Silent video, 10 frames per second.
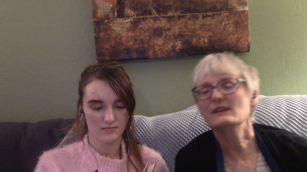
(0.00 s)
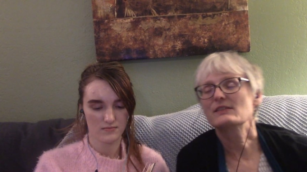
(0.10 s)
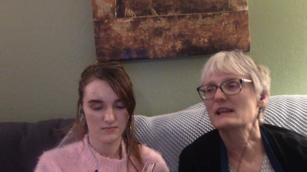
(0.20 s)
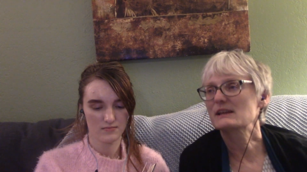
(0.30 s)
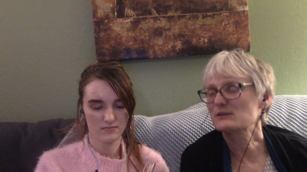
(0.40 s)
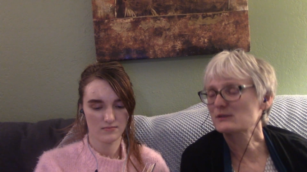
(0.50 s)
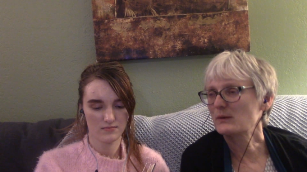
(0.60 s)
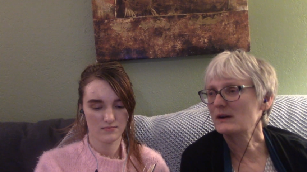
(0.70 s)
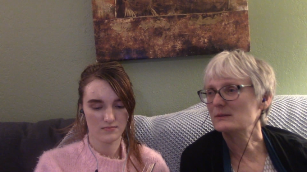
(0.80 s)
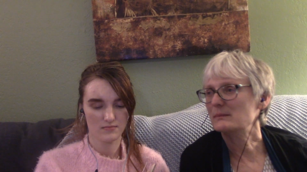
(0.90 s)
Speaker 1: think he was
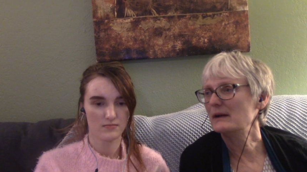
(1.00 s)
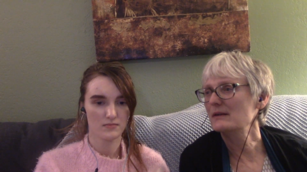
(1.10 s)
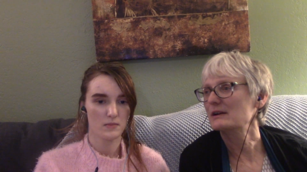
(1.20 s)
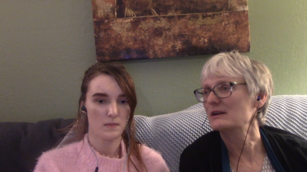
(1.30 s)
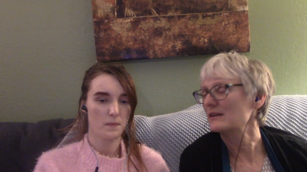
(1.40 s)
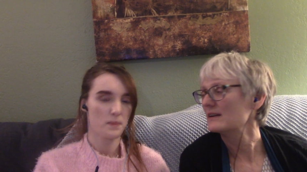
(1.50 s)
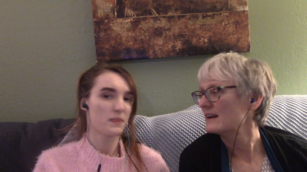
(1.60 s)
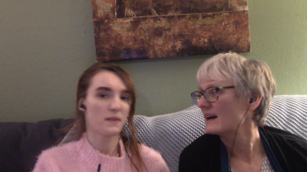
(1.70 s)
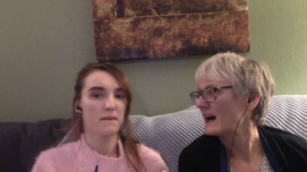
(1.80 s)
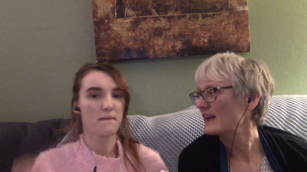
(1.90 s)
wanting to marry her.
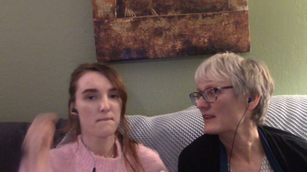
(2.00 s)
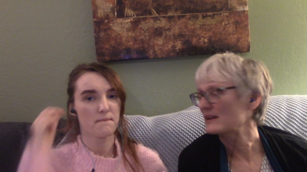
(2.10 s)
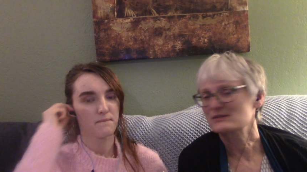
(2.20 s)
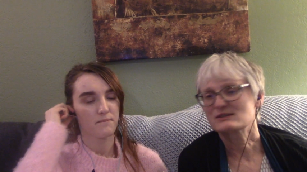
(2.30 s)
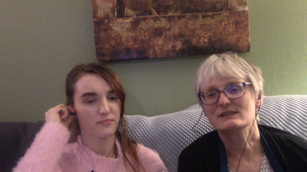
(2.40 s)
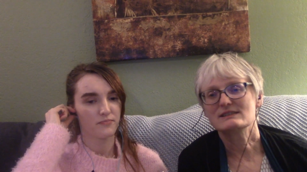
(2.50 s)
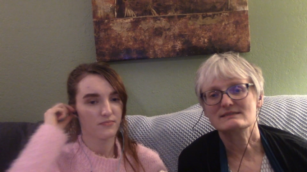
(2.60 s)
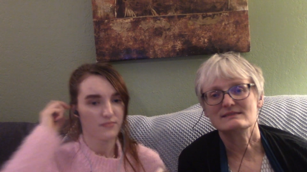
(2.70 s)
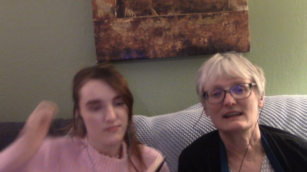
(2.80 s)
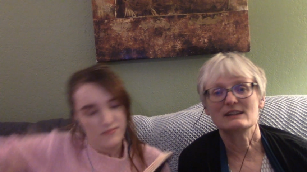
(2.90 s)
I thought he was gonna,
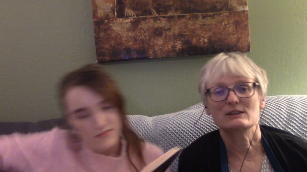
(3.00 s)
I didn't know